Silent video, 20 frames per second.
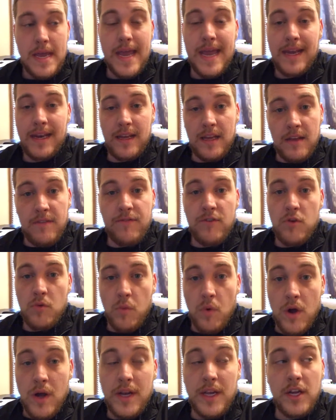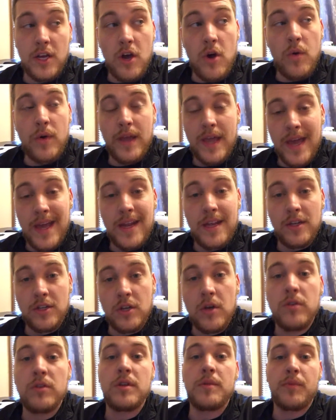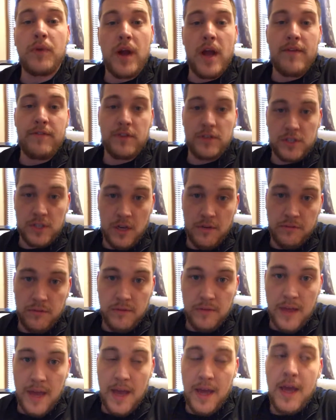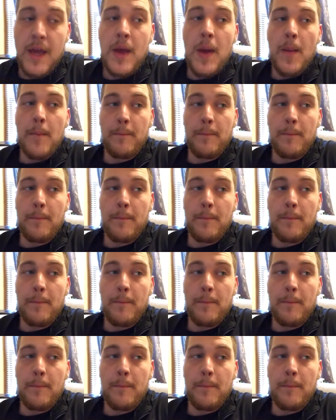And if you want it, go get it. Don't deprive yourself of that,